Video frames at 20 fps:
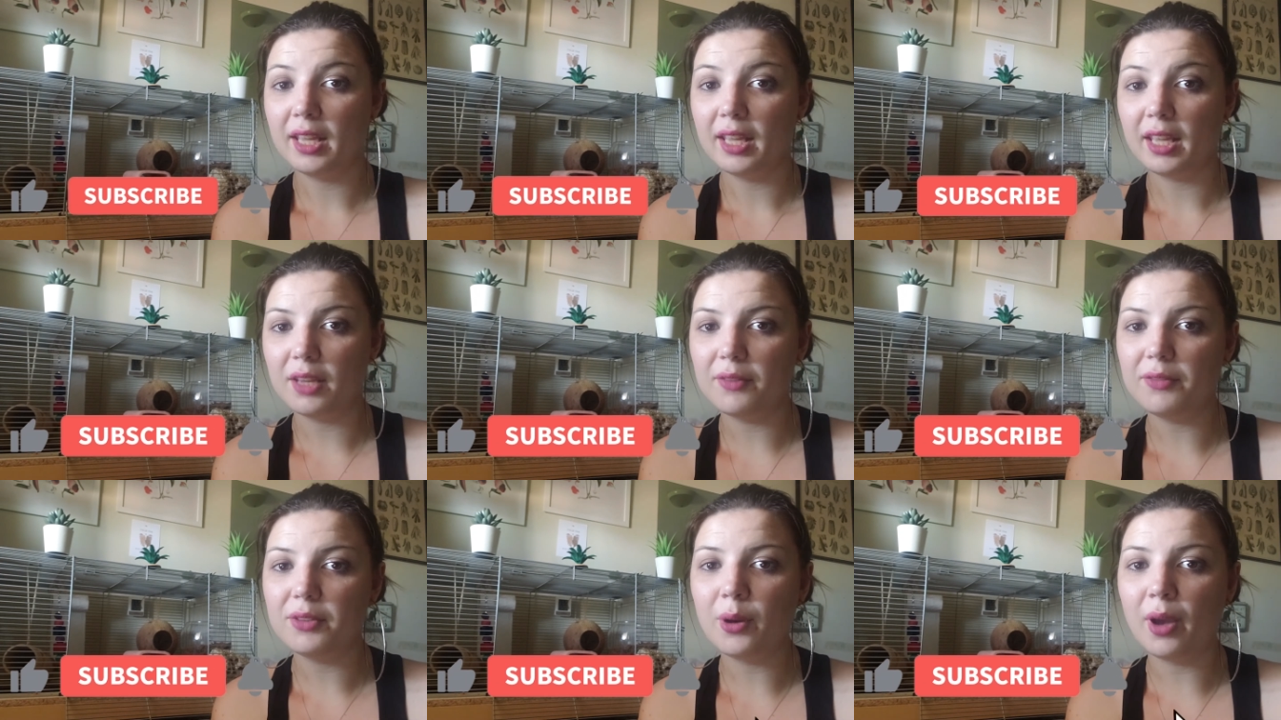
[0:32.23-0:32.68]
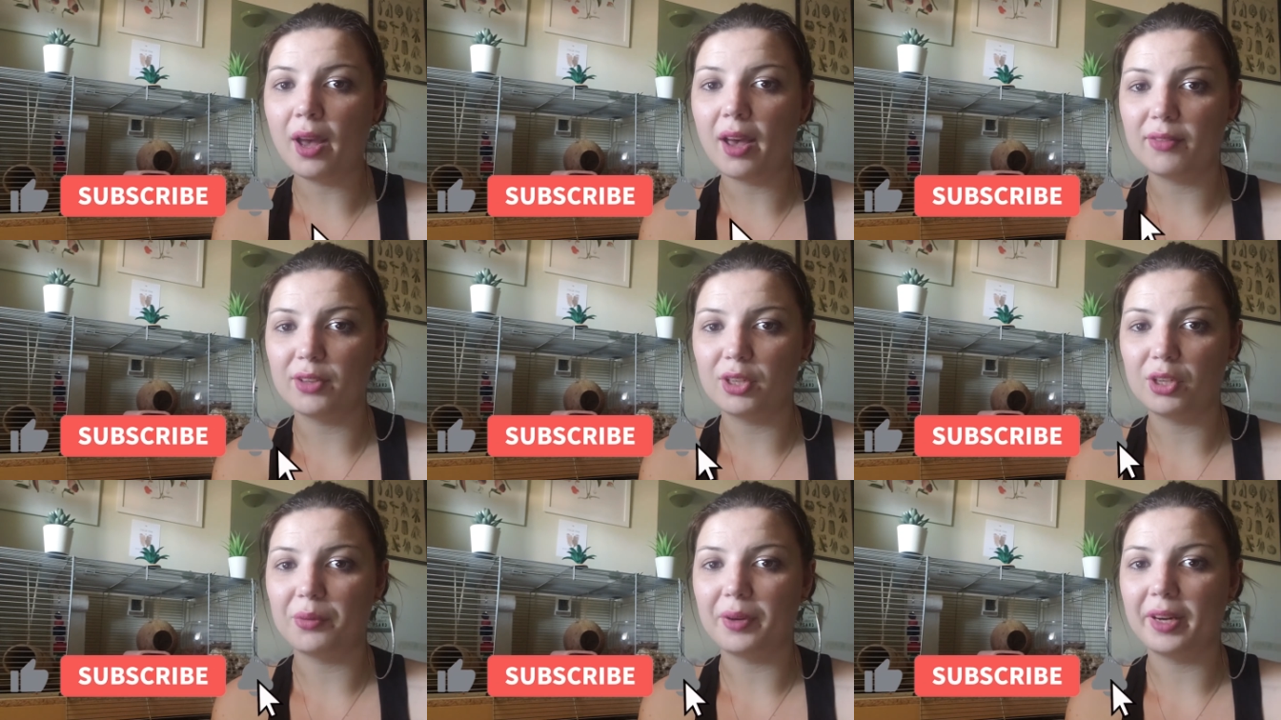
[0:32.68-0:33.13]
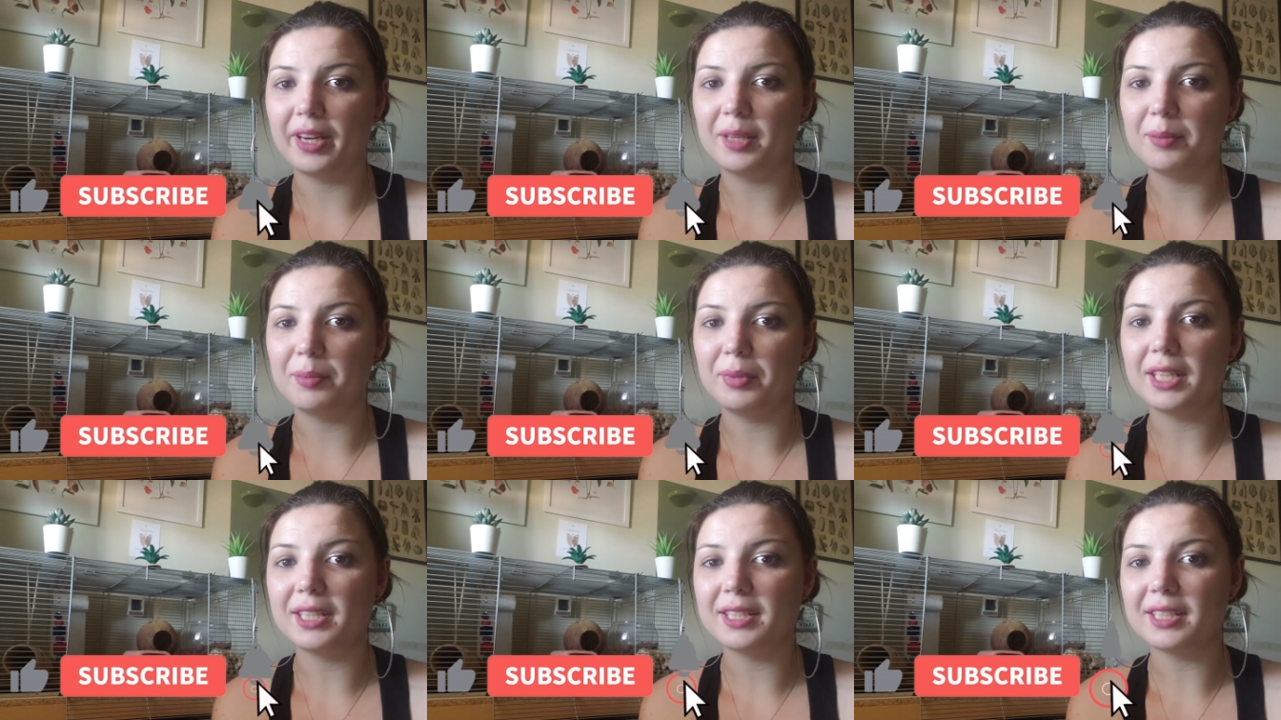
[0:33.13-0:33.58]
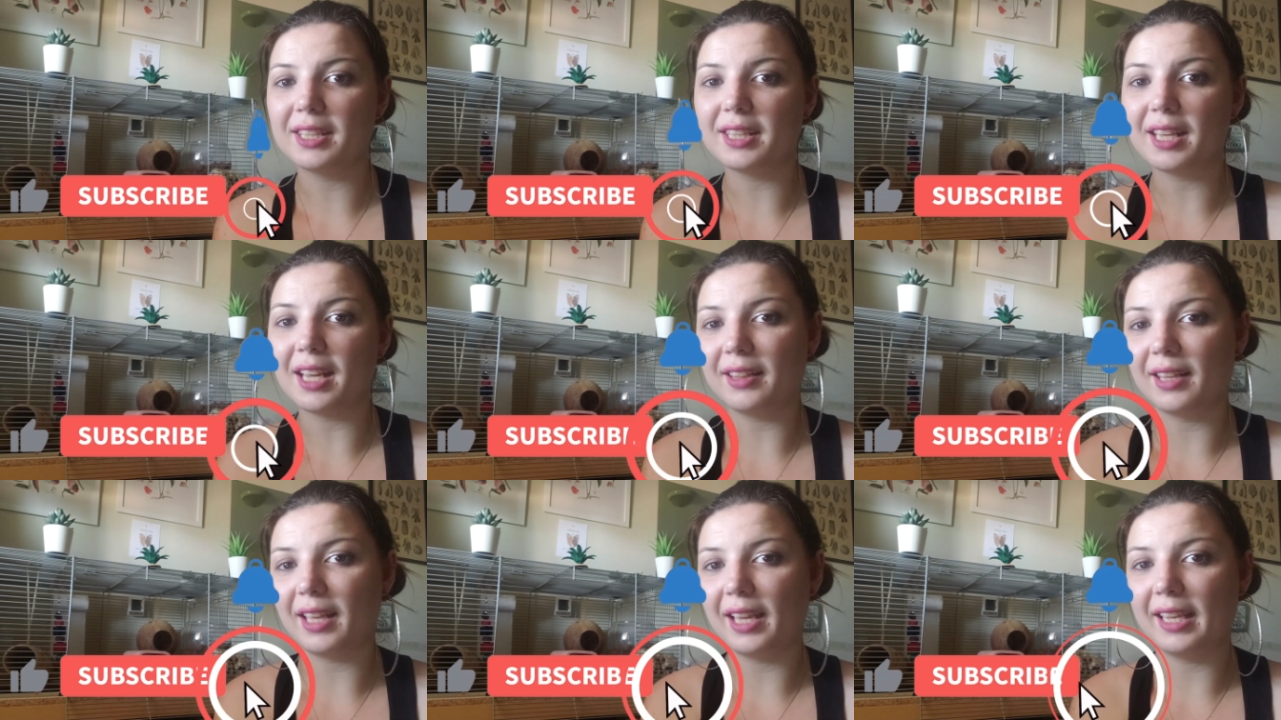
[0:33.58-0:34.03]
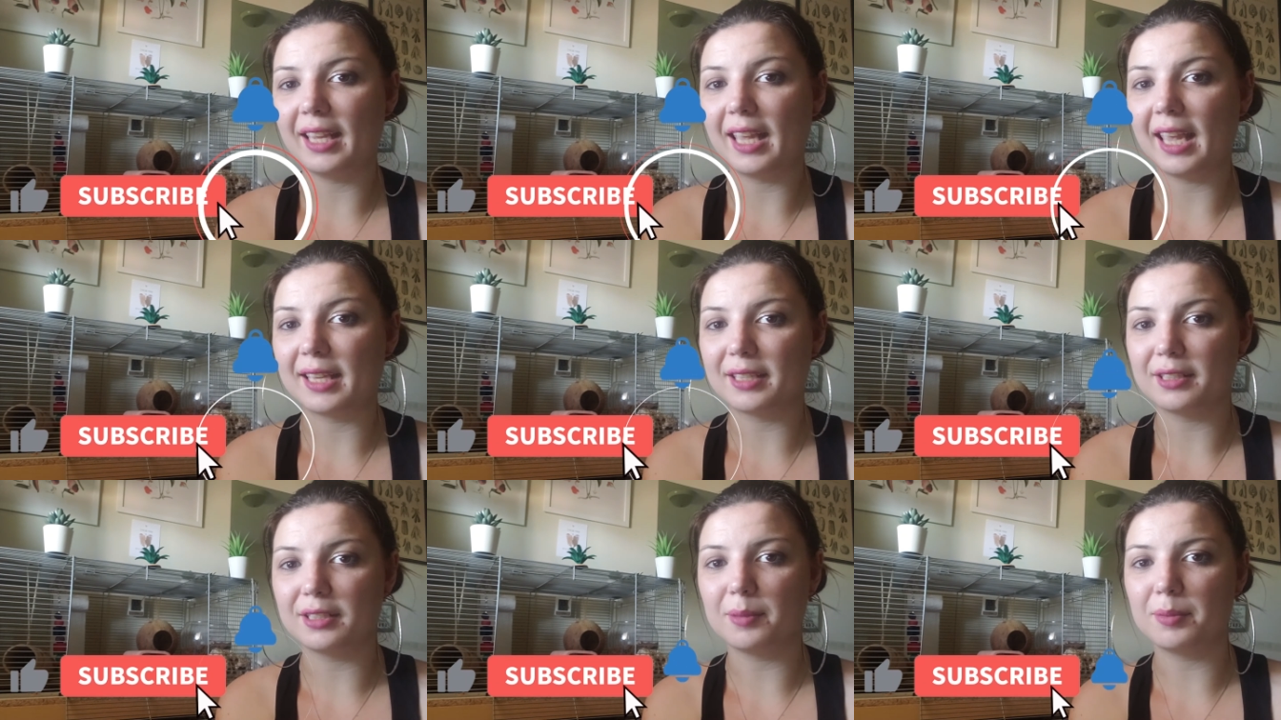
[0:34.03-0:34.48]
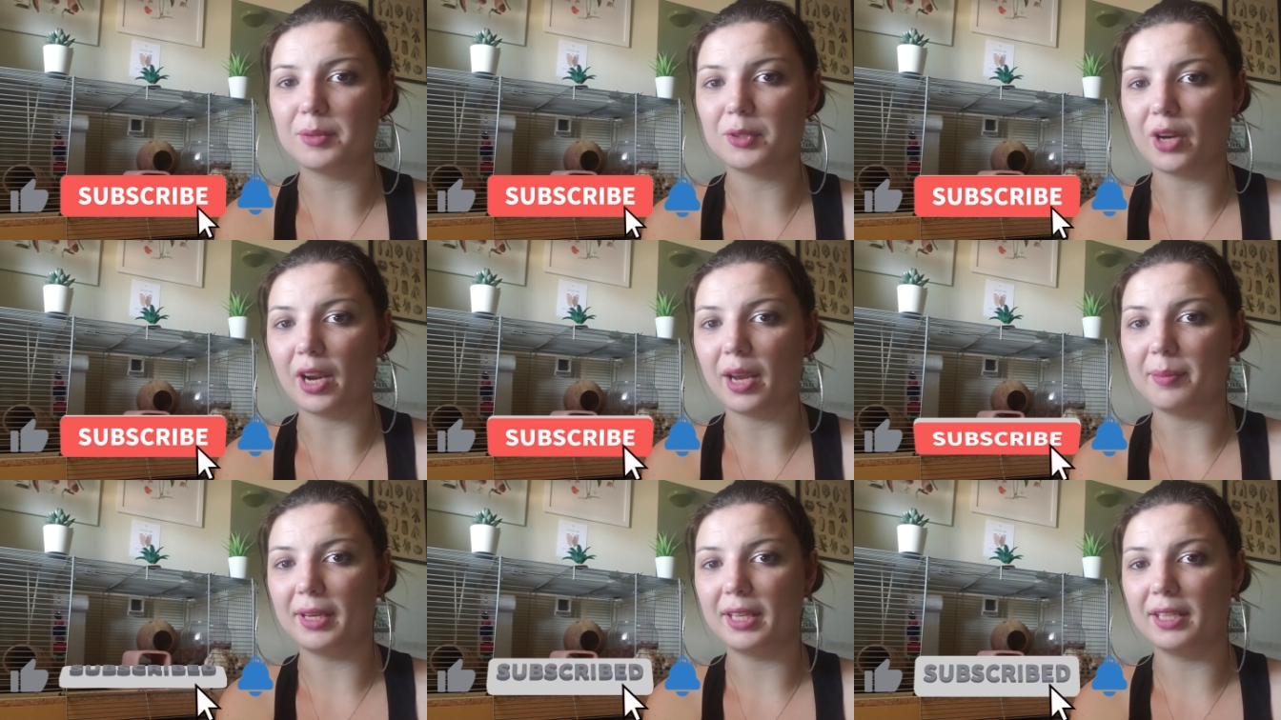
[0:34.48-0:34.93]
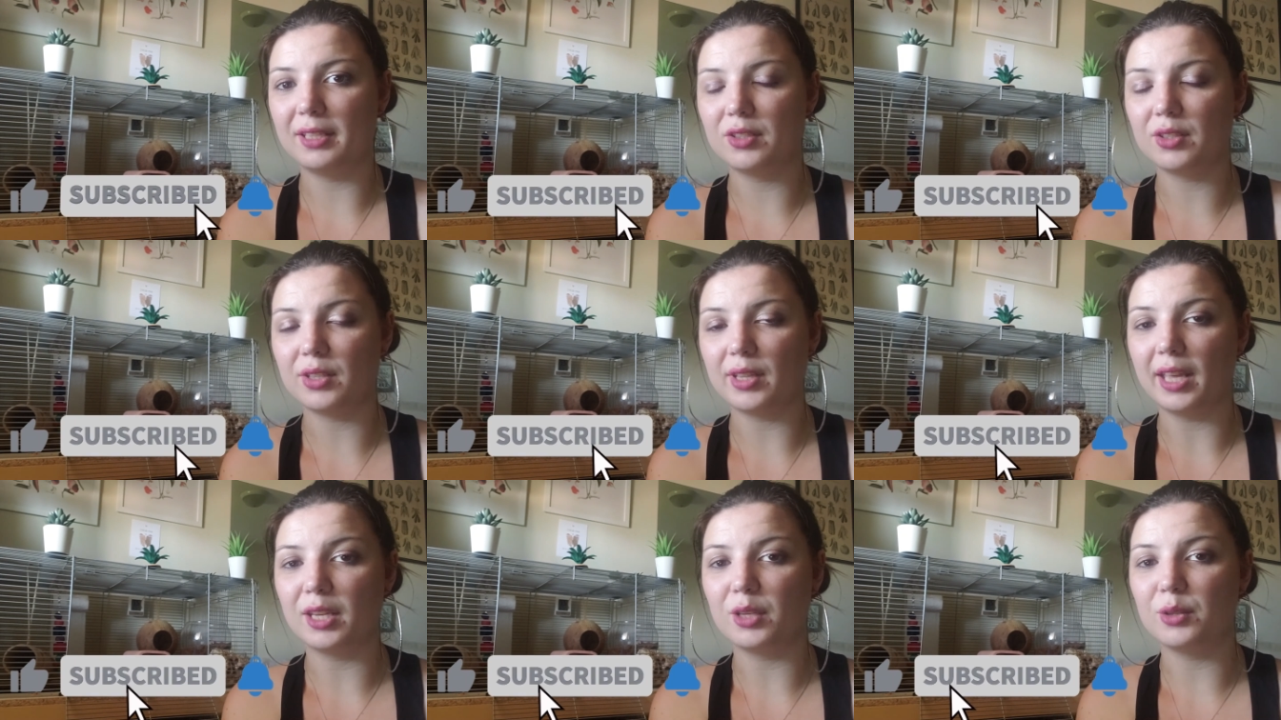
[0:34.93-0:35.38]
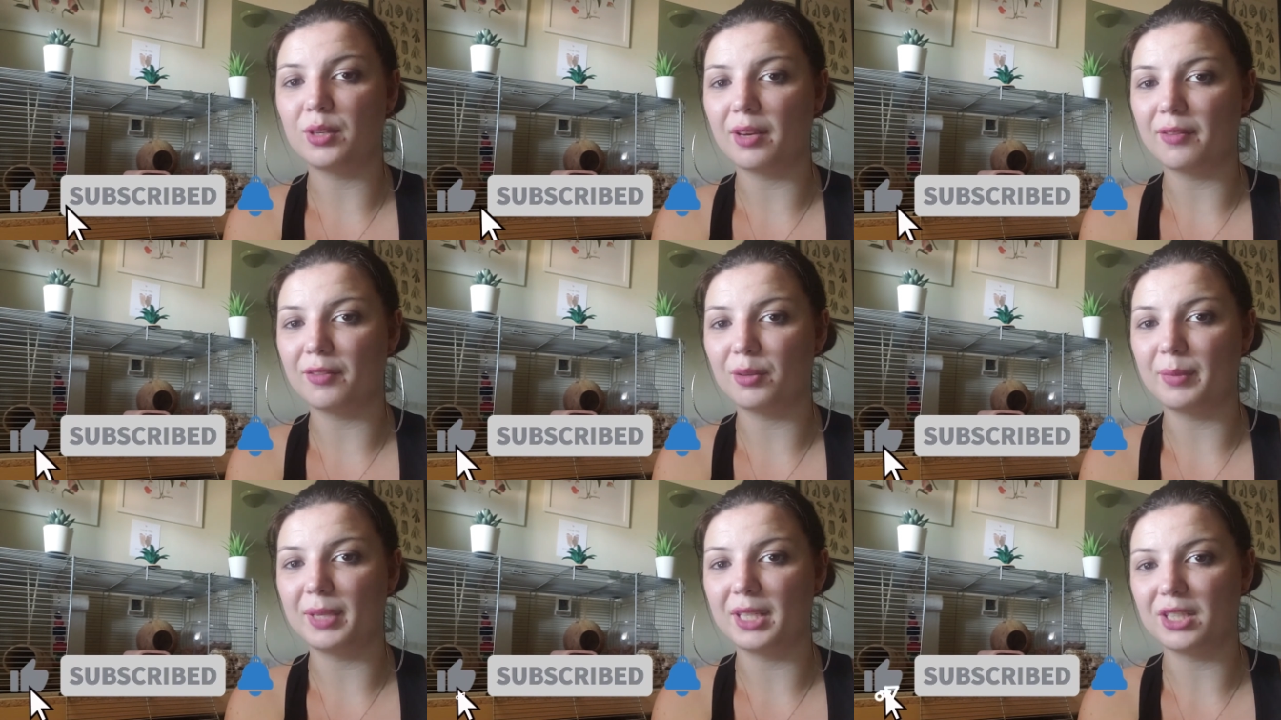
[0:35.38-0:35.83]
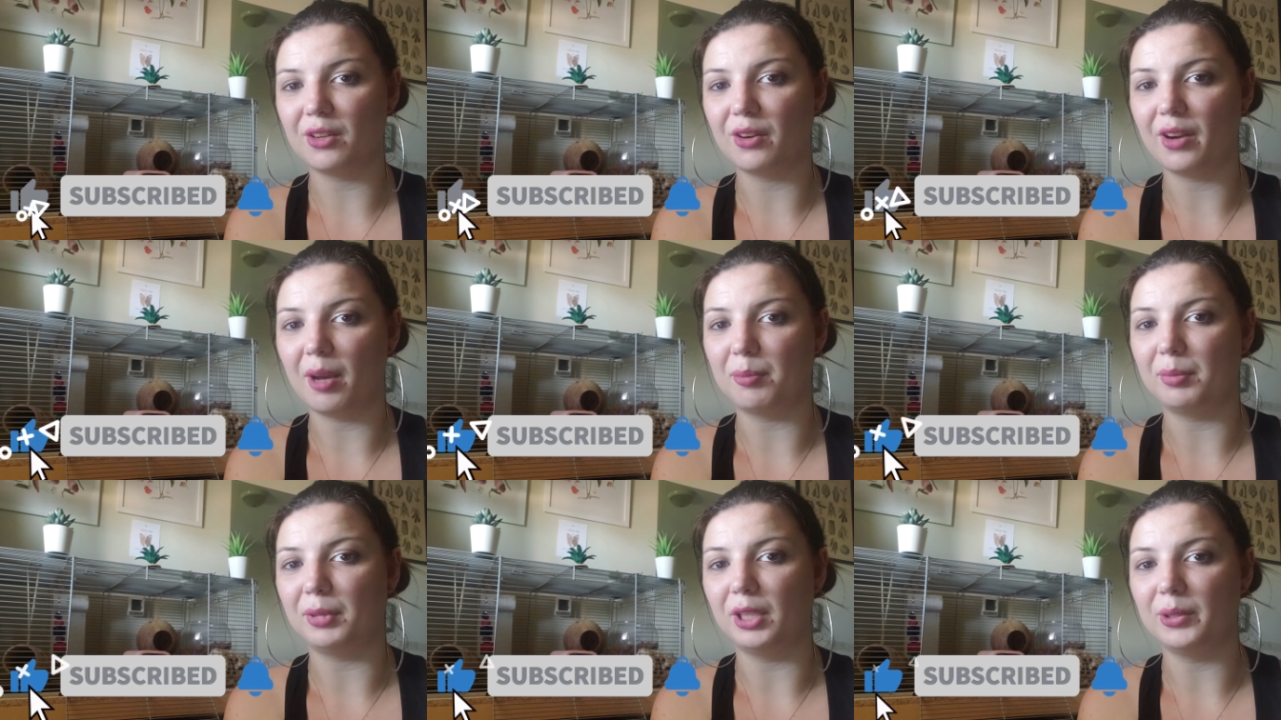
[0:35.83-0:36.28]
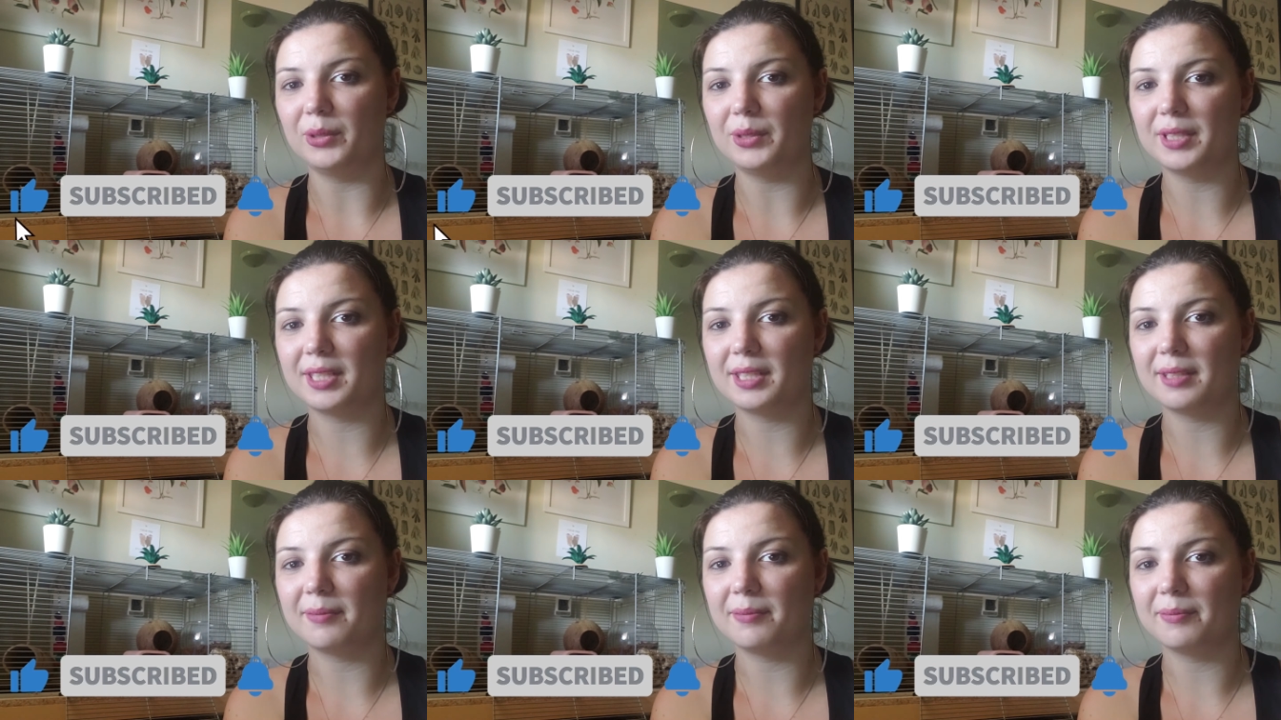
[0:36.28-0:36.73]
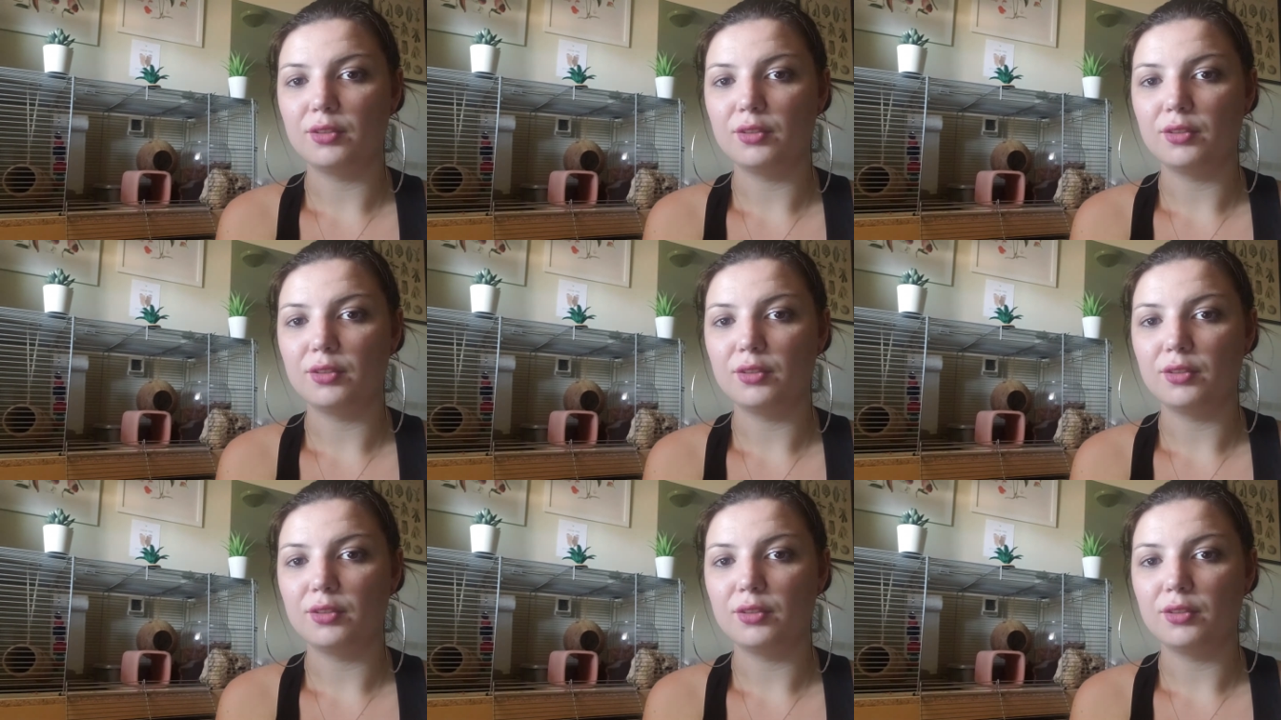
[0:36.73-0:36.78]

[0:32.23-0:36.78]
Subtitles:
If you haven't already, please hit that like and subscribe button so that you never miss our uploads.